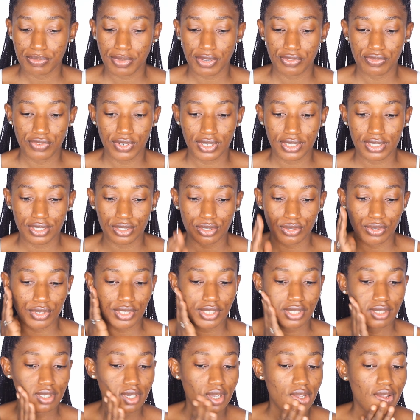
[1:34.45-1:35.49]
My face is
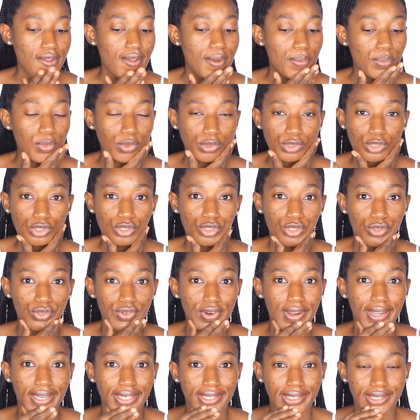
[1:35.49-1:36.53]
already
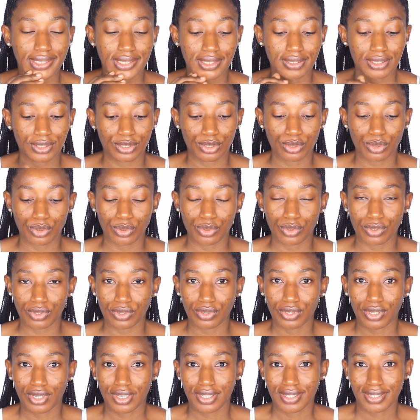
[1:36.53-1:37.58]
moisturized, so
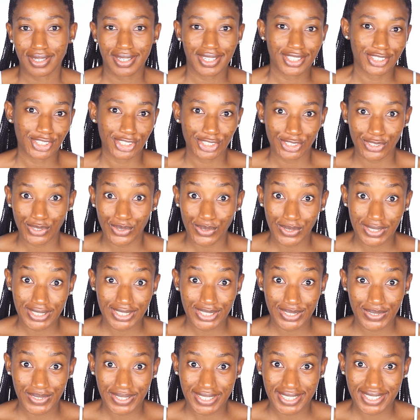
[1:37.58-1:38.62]
let's just go
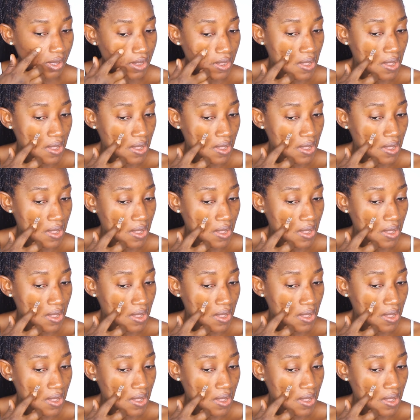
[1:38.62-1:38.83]
into it.